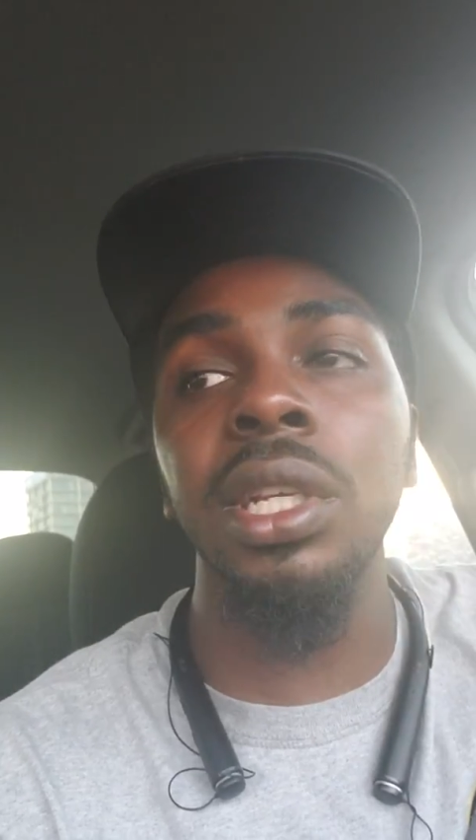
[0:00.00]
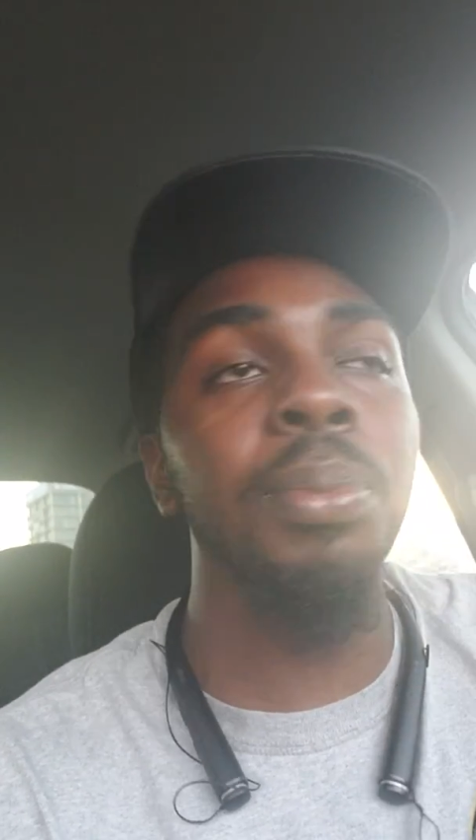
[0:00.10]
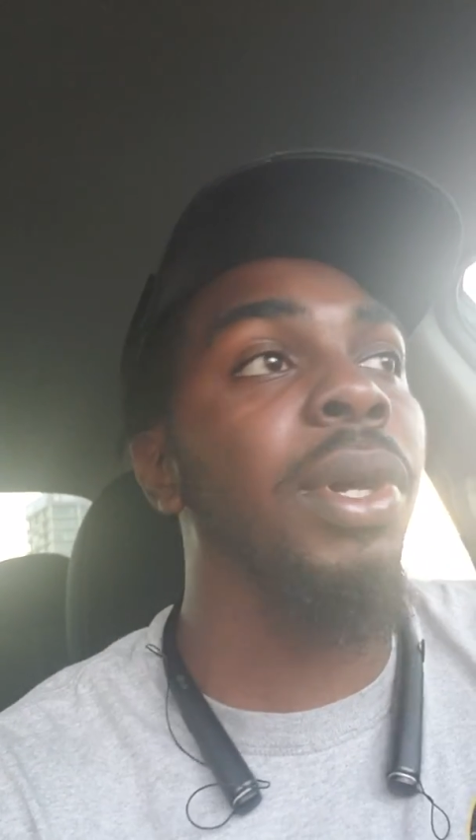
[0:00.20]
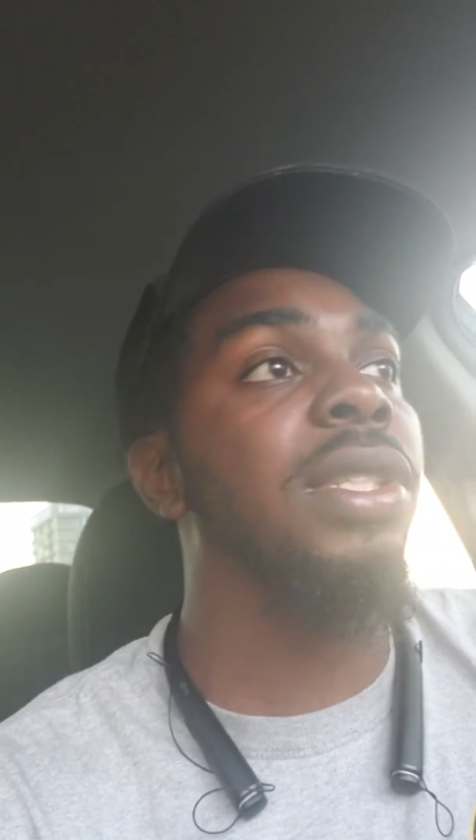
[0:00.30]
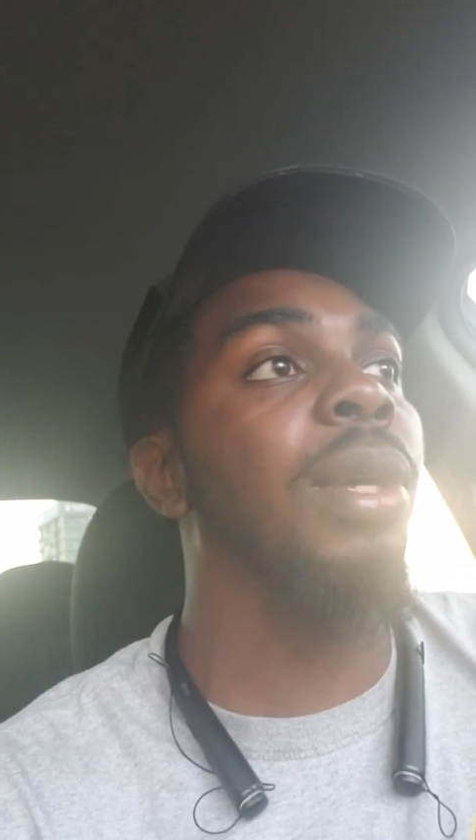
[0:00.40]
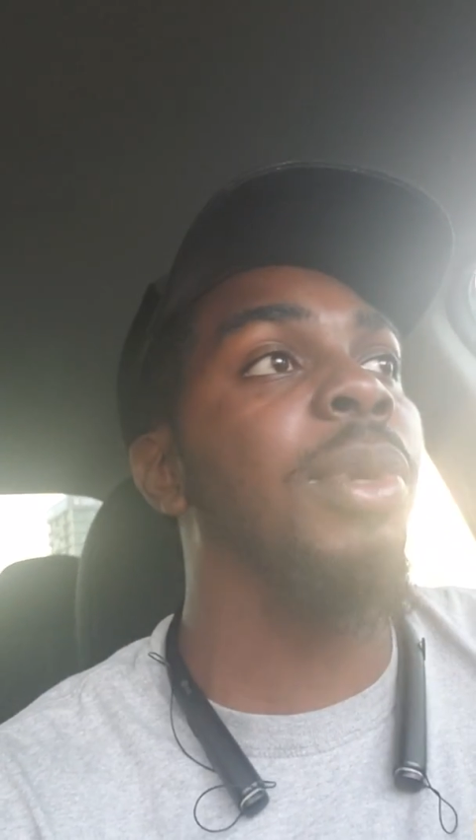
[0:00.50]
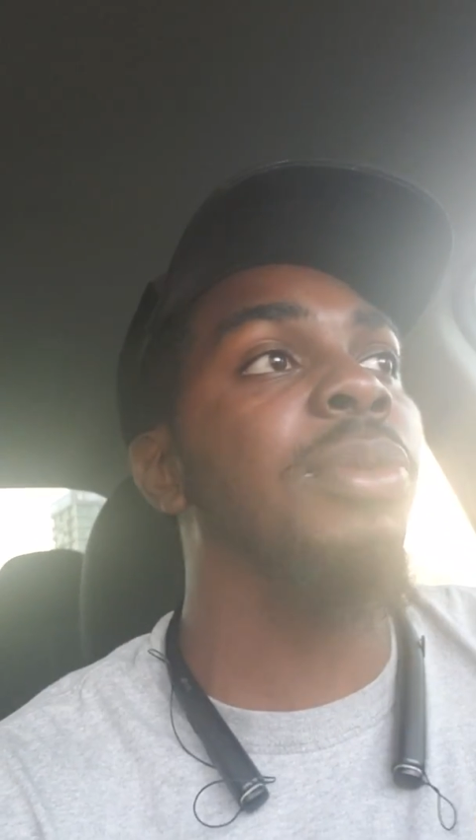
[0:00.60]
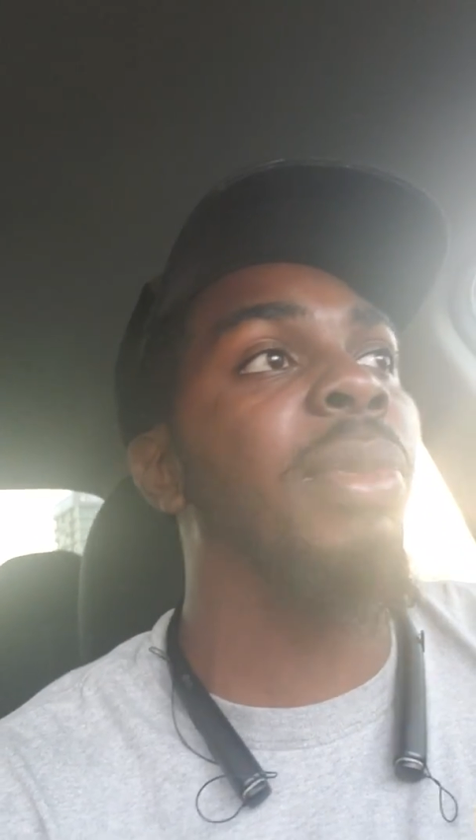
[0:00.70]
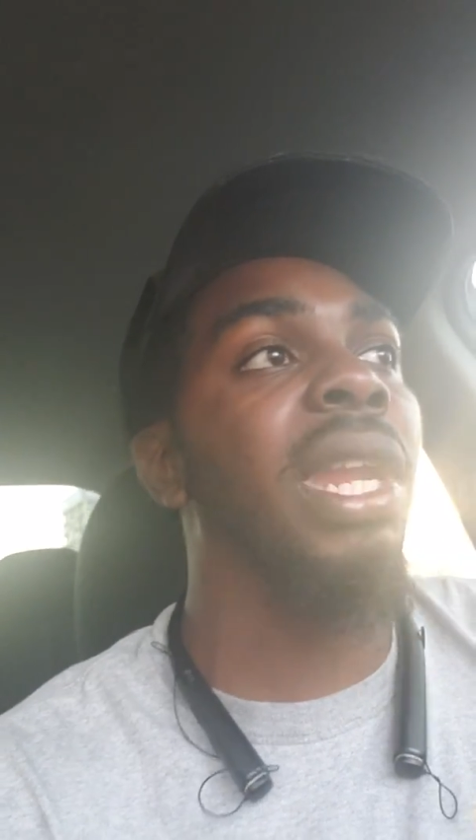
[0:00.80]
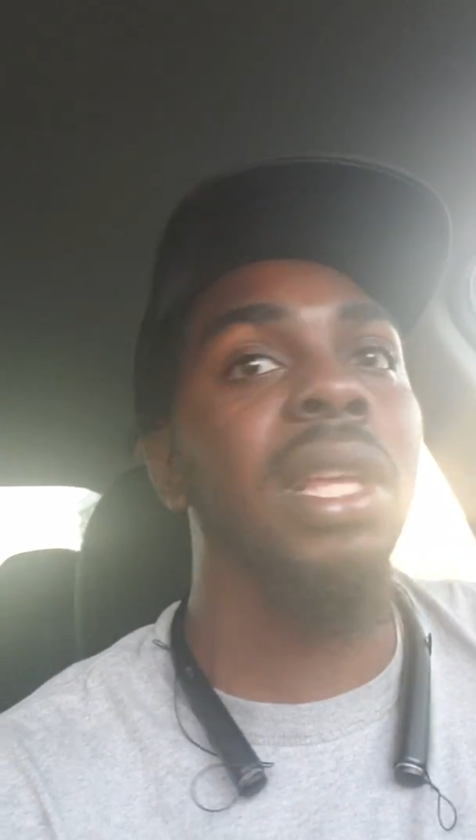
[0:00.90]
She put so
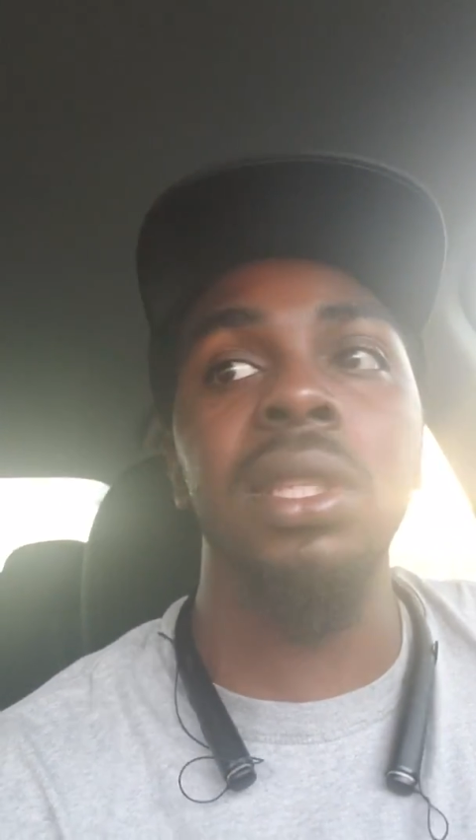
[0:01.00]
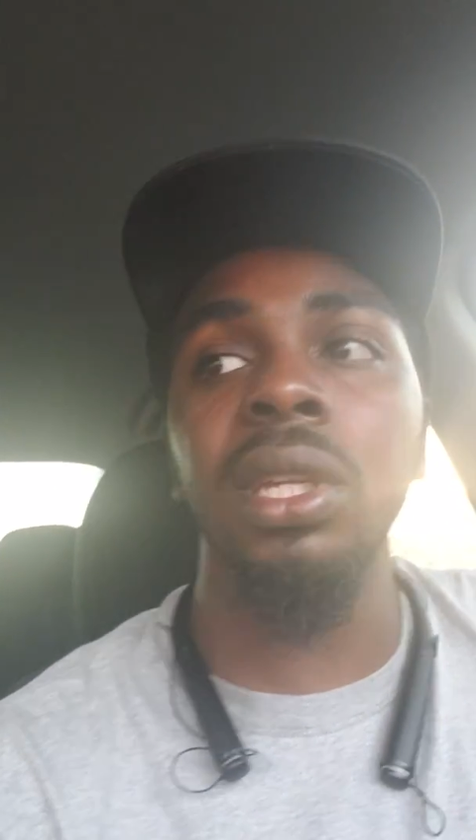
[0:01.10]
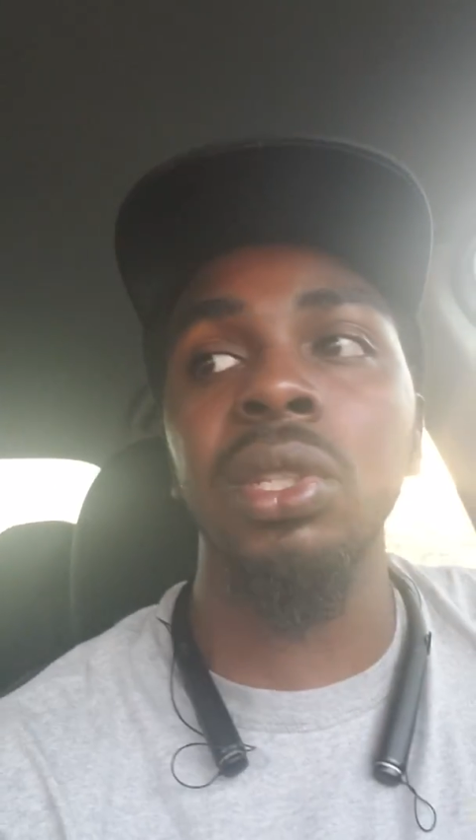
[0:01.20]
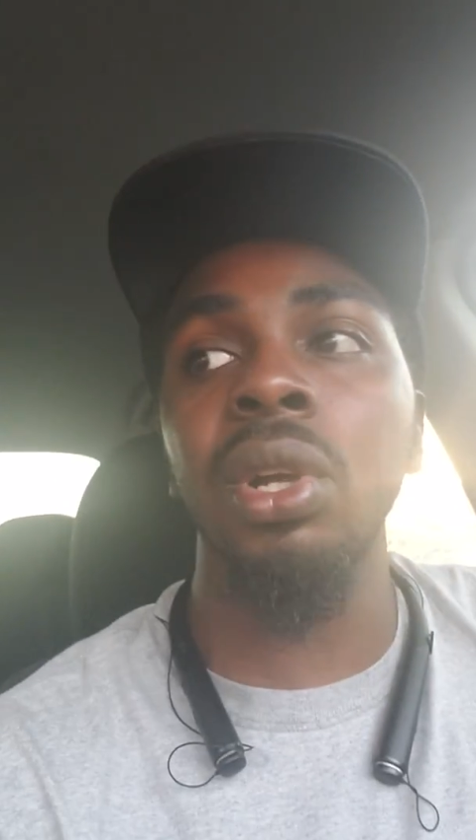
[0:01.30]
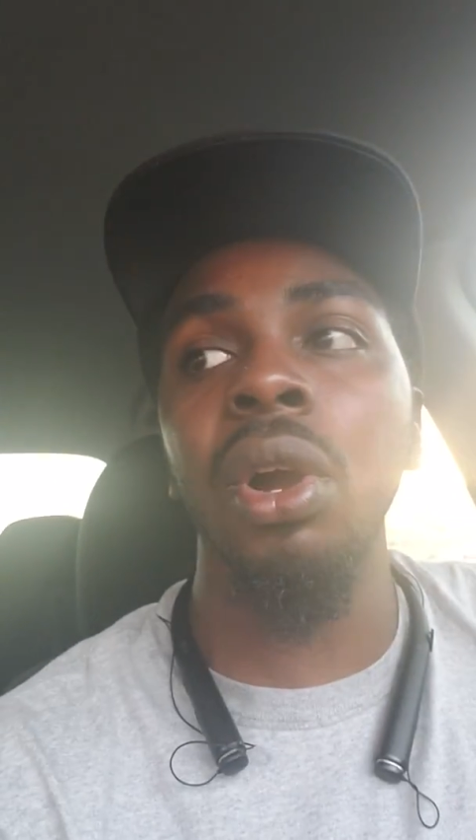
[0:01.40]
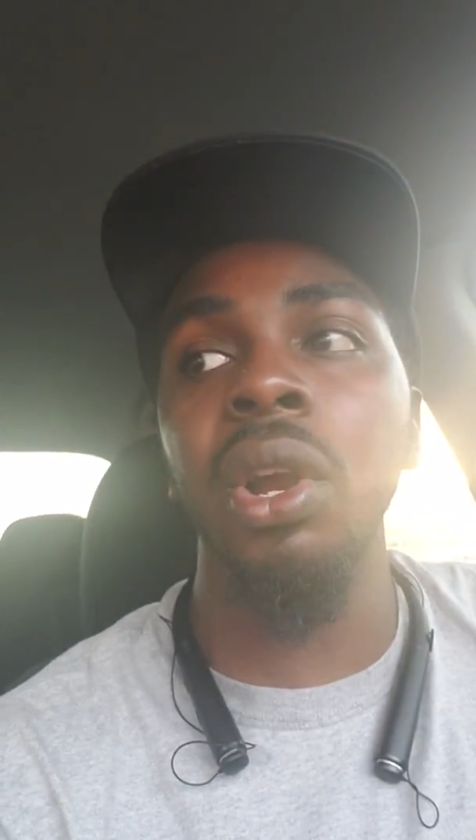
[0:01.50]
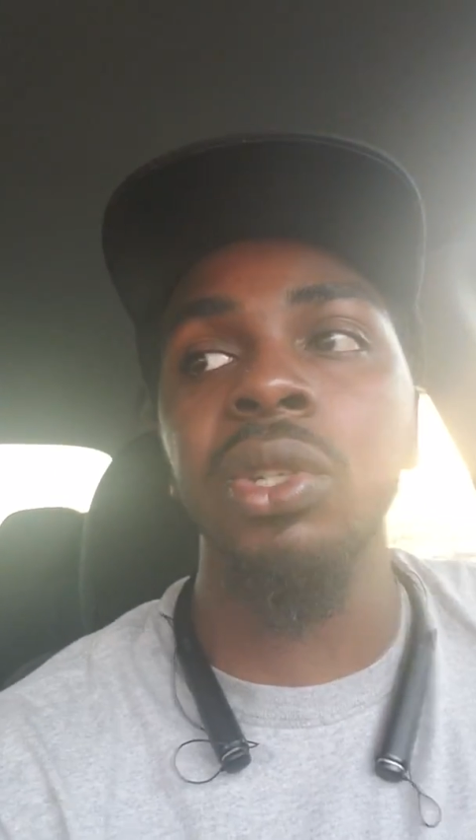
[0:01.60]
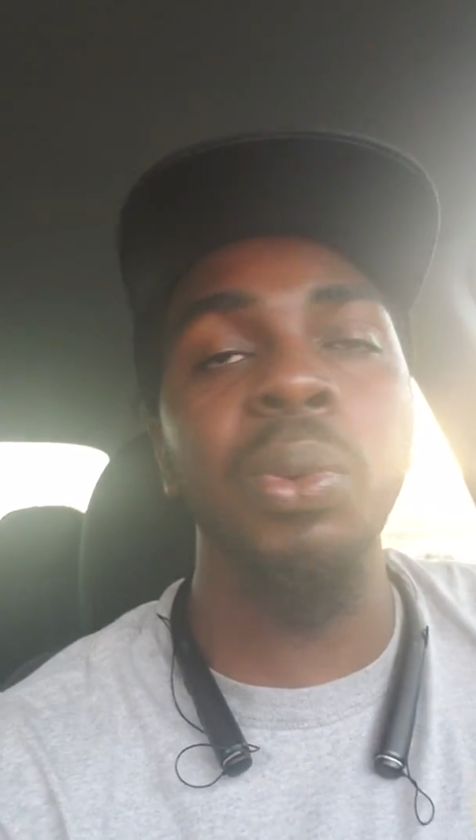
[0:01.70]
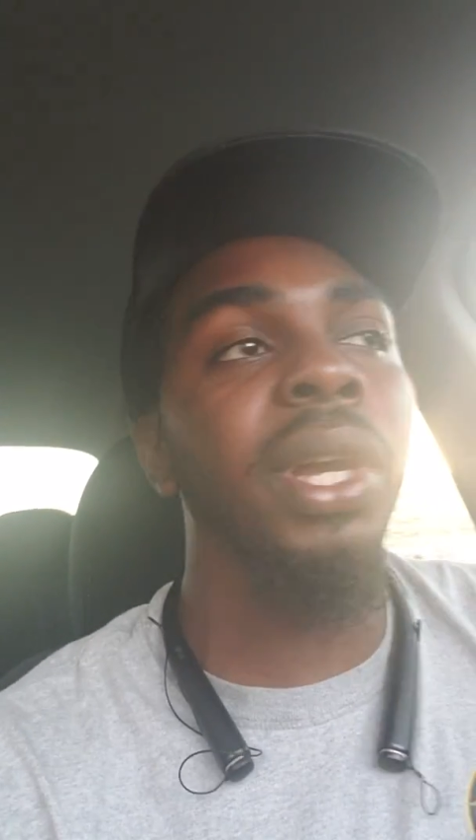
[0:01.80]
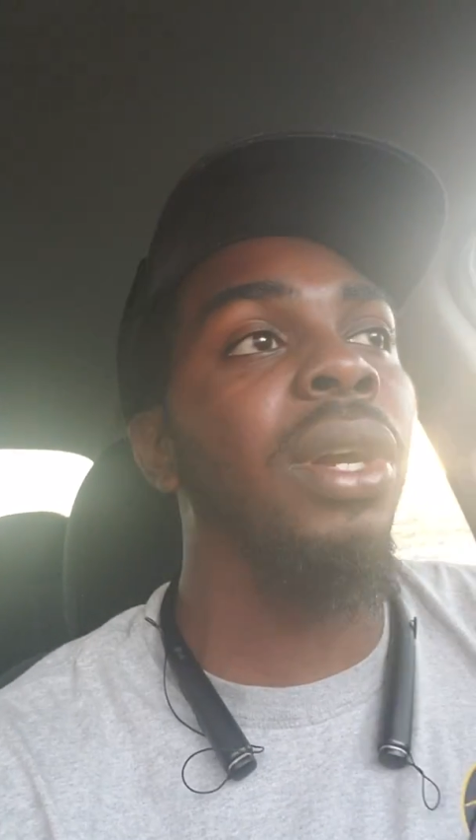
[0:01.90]
much money into this car
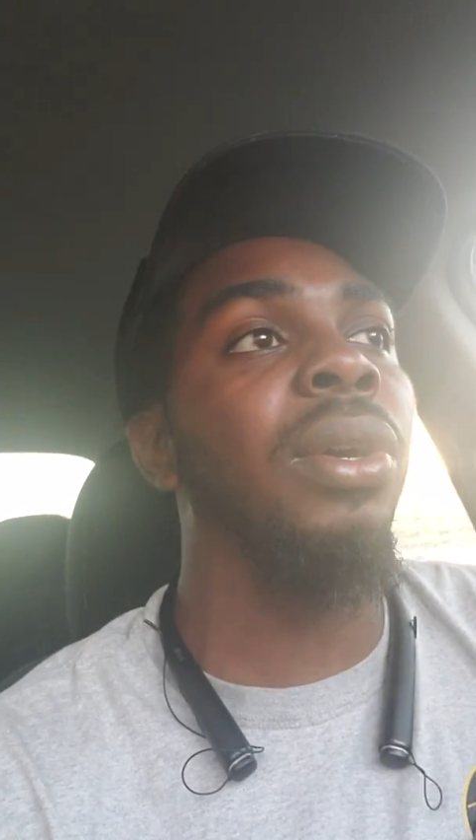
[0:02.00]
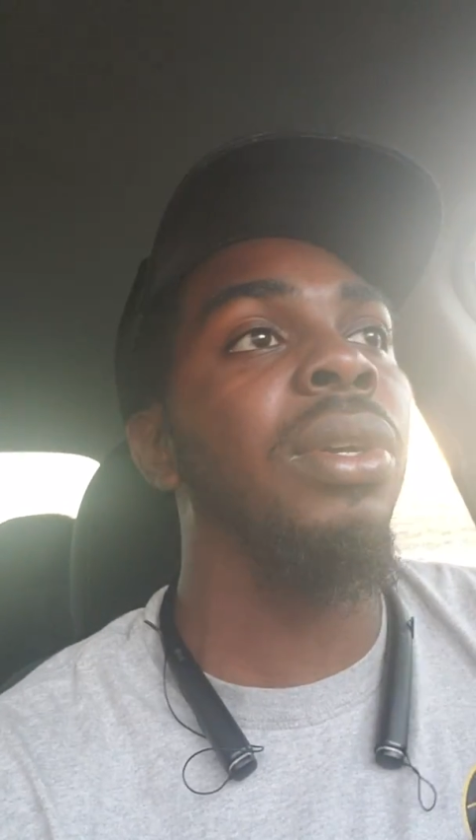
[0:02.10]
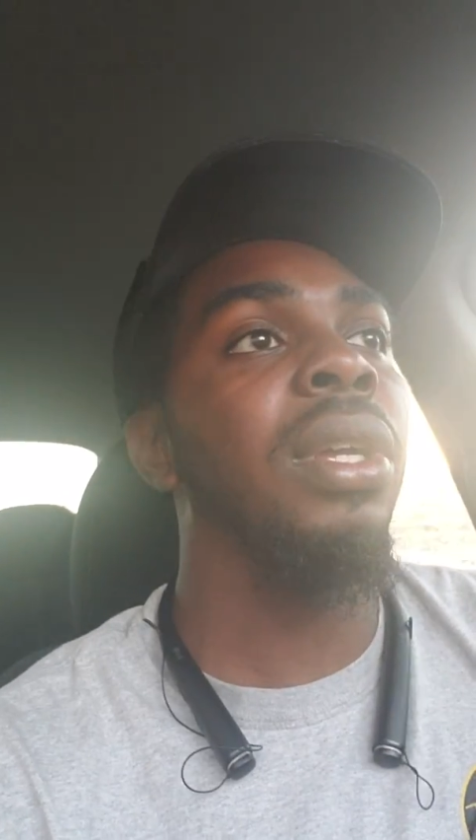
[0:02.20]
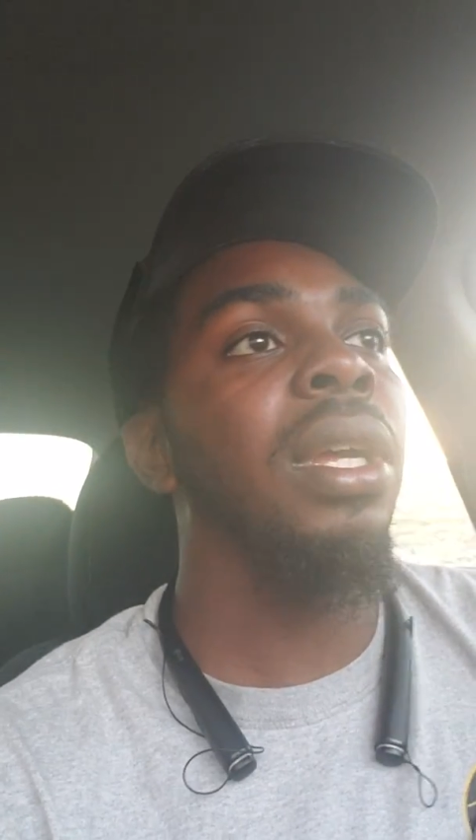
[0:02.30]
as well,